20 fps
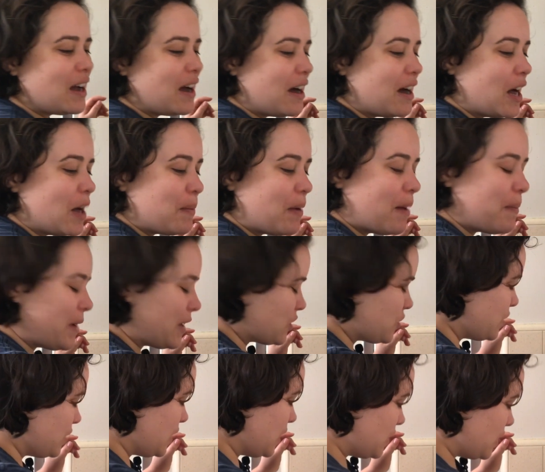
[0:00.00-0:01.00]
I'm
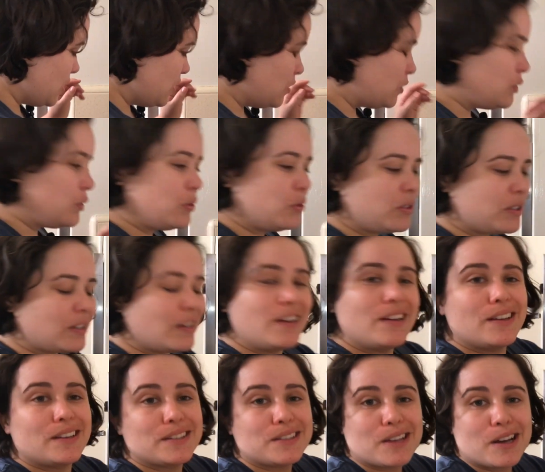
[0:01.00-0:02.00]
actually going to use
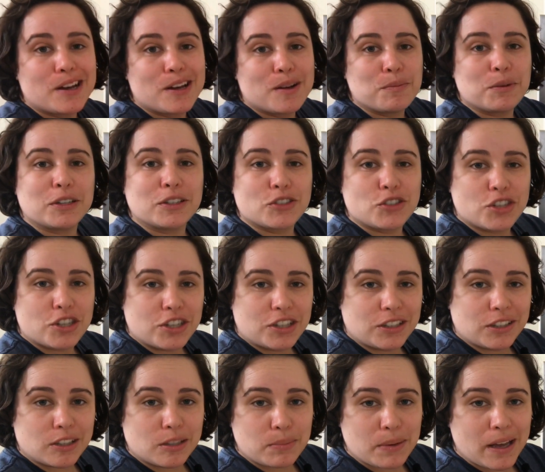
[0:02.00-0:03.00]
some
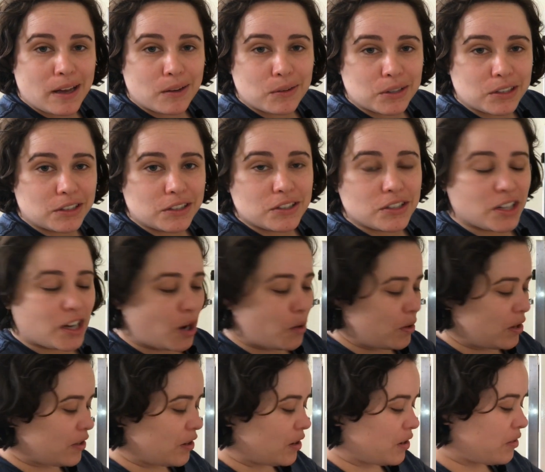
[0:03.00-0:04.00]
chili powder to go
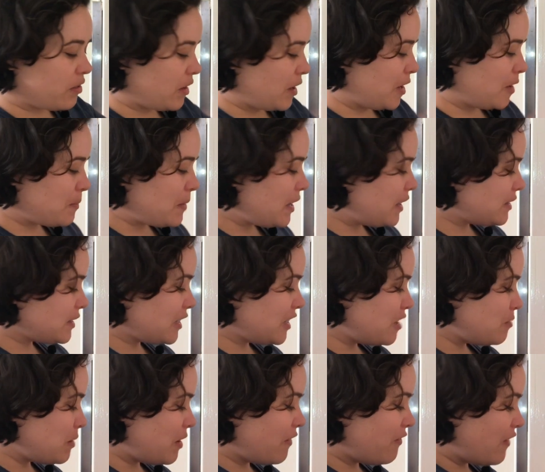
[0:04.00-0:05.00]
with our theme. It's
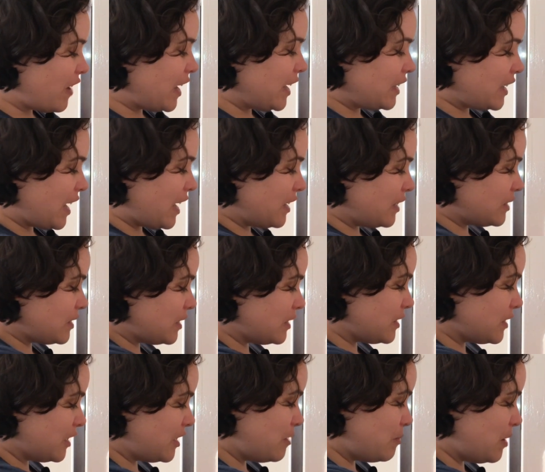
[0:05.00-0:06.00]
going to be fine, guys. It's
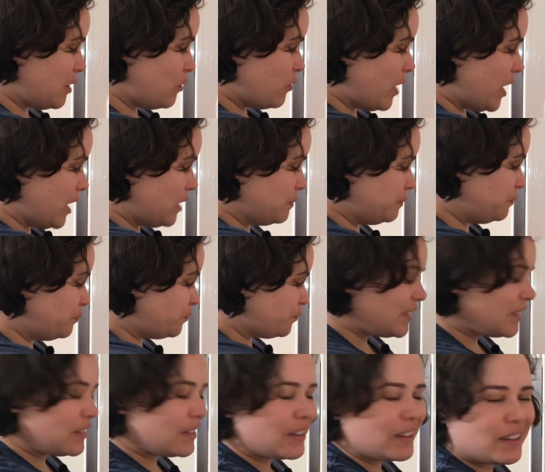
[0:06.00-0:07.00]
going to be fine.
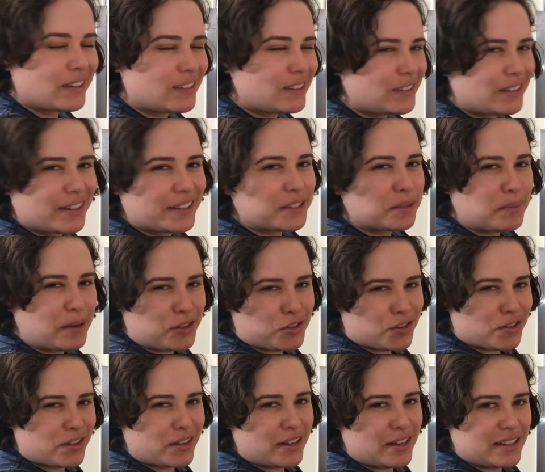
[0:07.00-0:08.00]
I don't like to
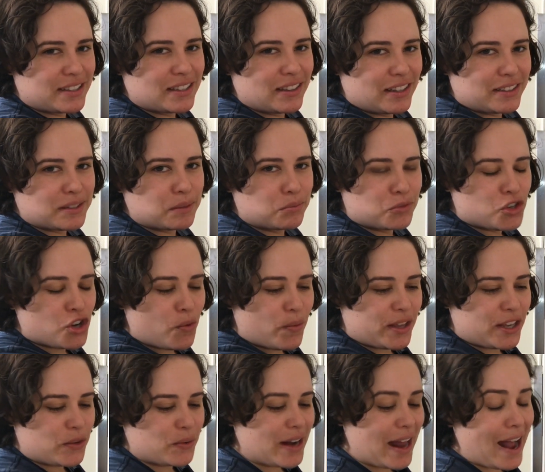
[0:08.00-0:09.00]
measure things unless I'm
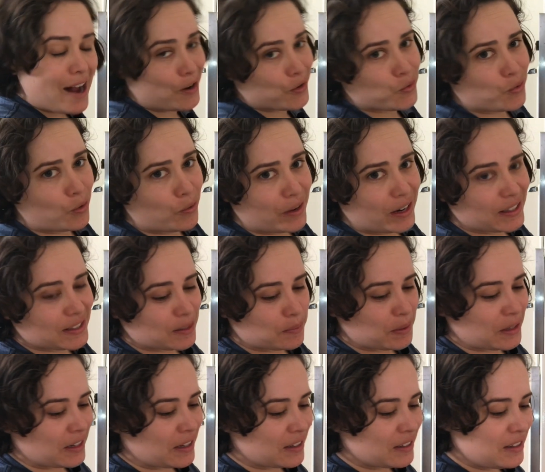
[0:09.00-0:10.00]
showing you an actual
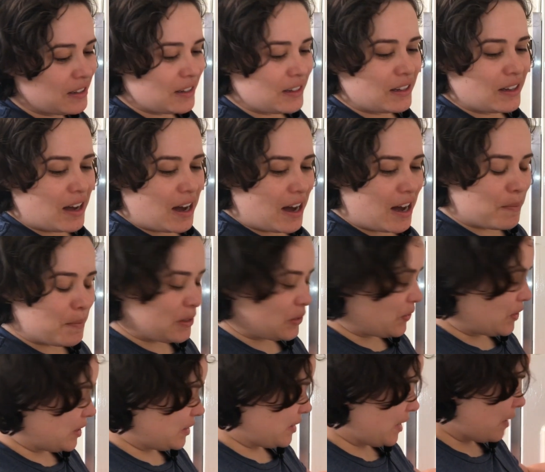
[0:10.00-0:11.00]
recipe as
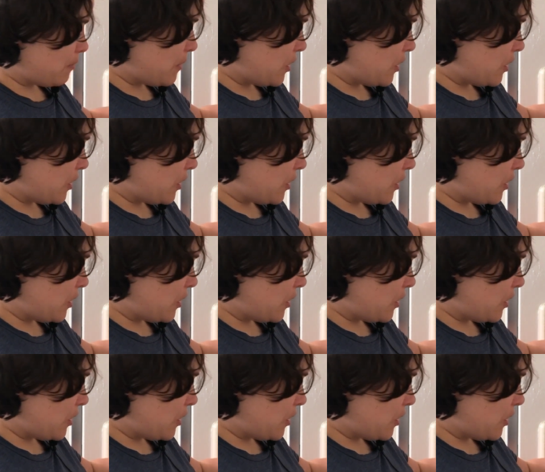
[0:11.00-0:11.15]
far as like